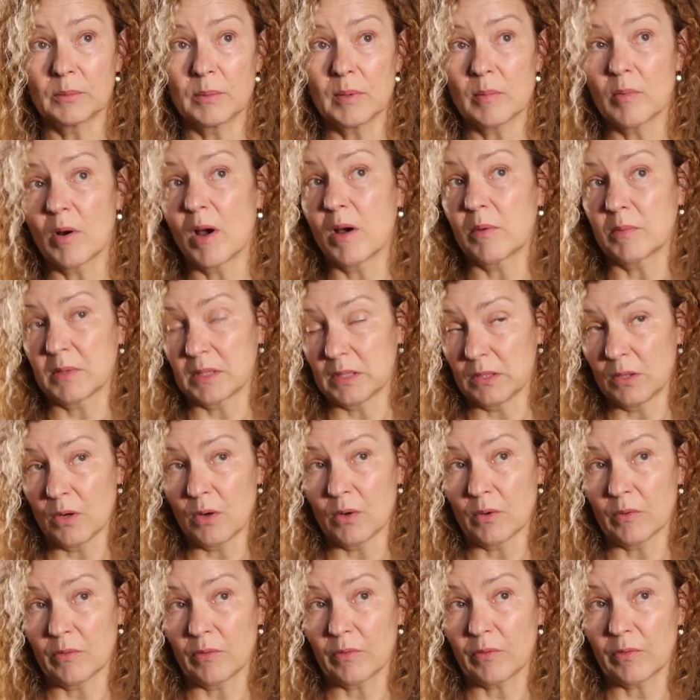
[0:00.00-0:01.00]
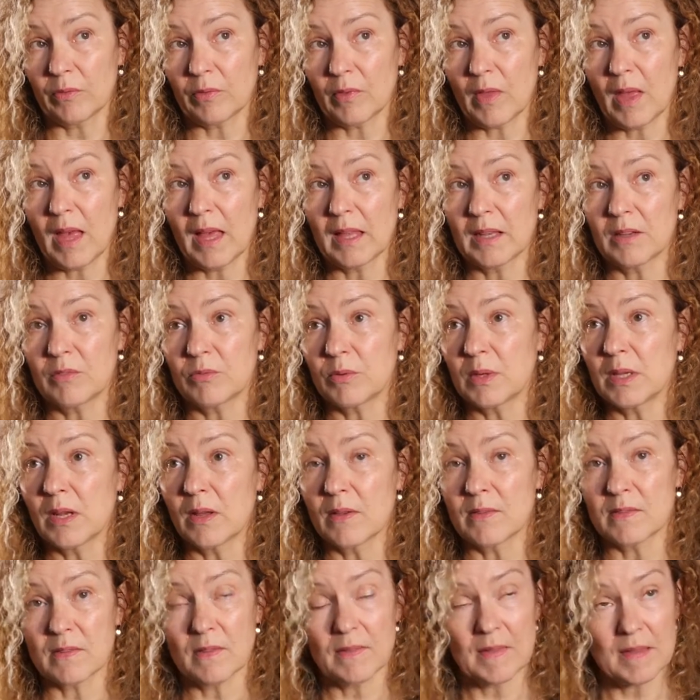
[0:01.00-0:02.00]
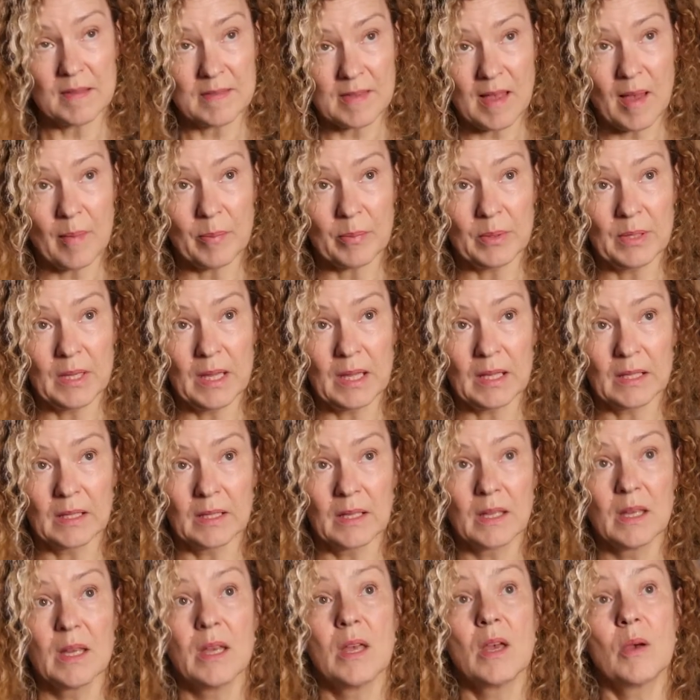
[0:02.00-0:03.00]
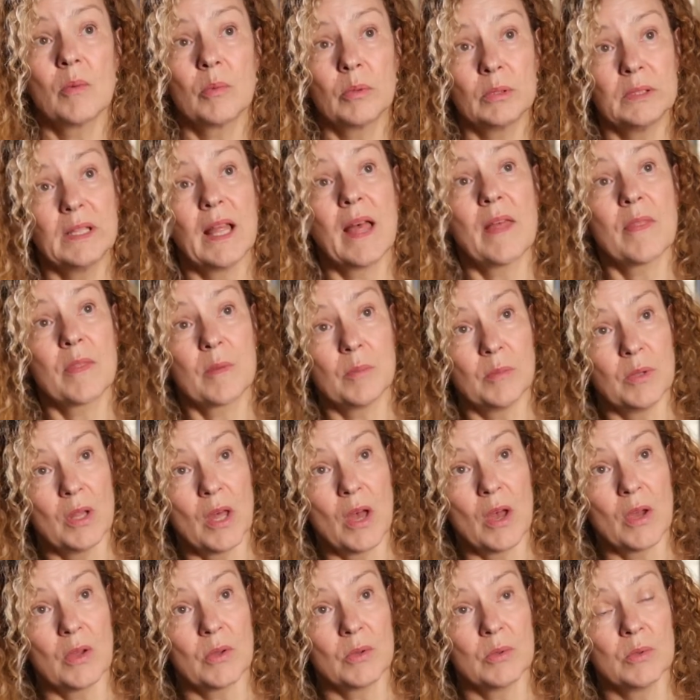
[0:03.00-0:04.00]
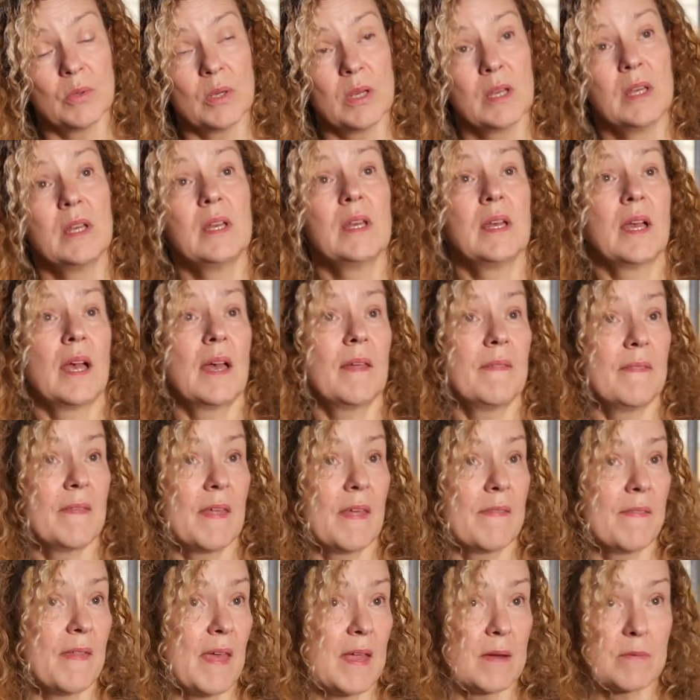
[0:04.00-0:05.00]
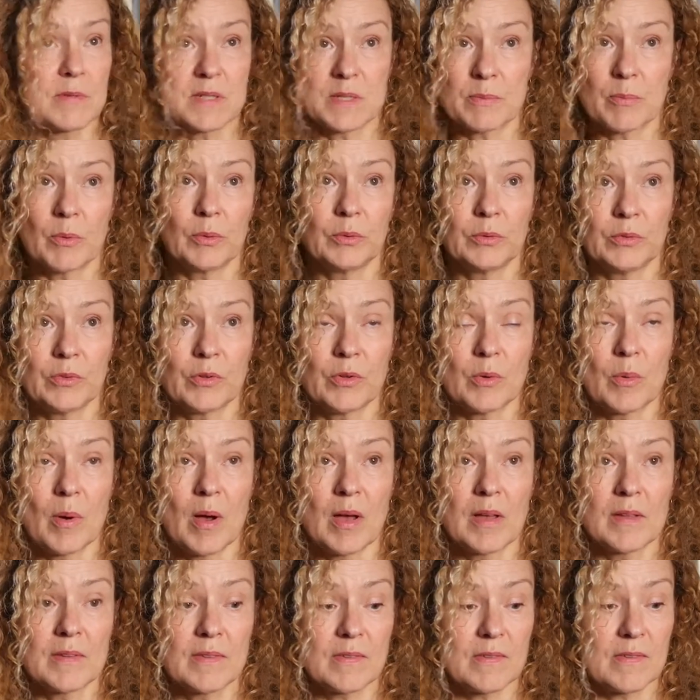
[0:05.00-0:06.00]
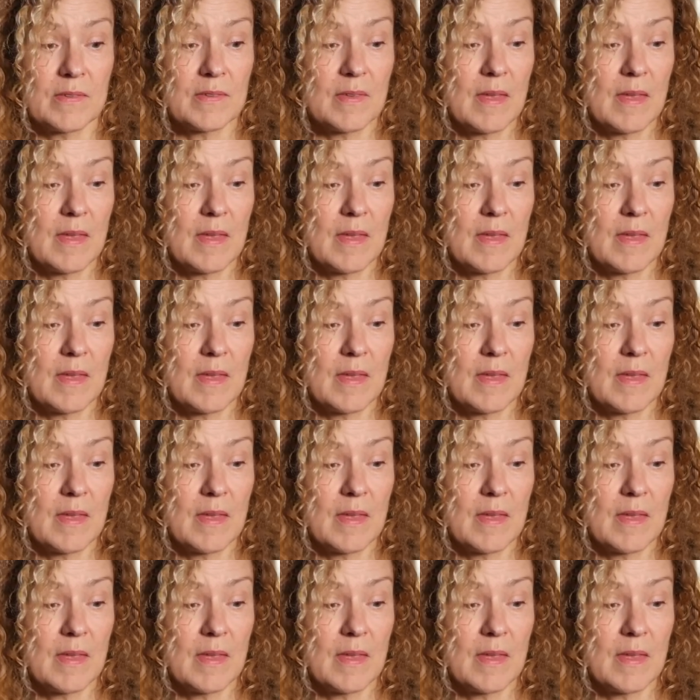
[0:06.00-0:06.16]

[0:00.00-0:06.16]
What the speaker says: We work with lots, and if we know something's happening, we'll let them know, and then they respond to us.